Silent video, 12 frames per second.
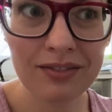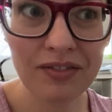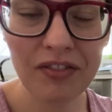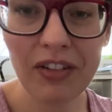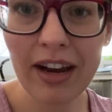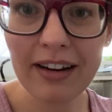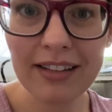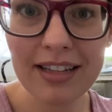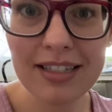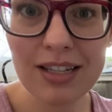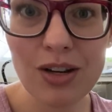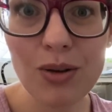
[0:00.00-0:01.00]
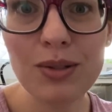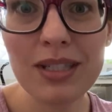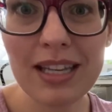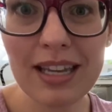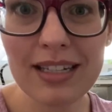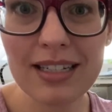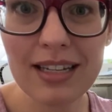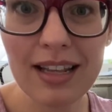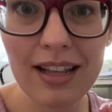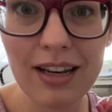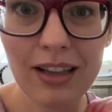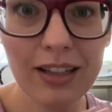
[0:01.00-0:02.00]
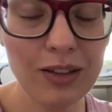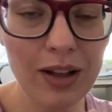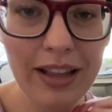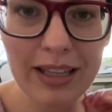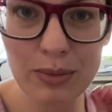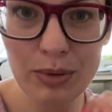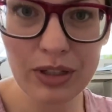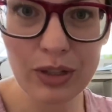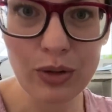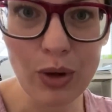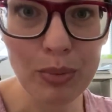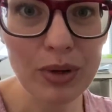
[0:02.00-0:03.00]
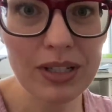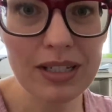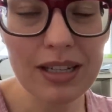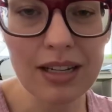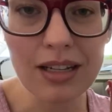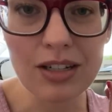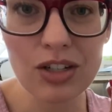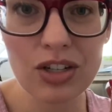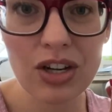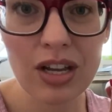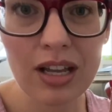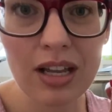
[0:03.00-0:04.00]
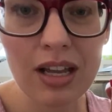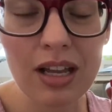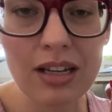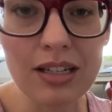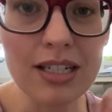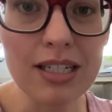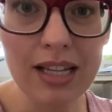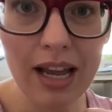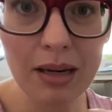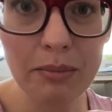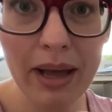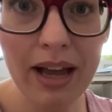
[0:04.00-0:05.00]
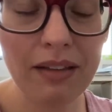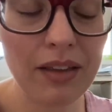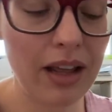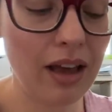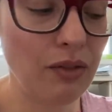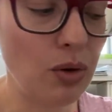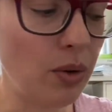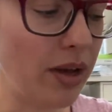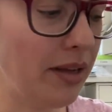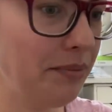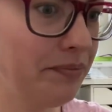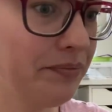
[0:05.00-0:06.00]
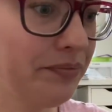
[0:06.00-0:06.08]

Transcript: finalize the notes, and get little, I like to put little notebooks in each design bag that I have going.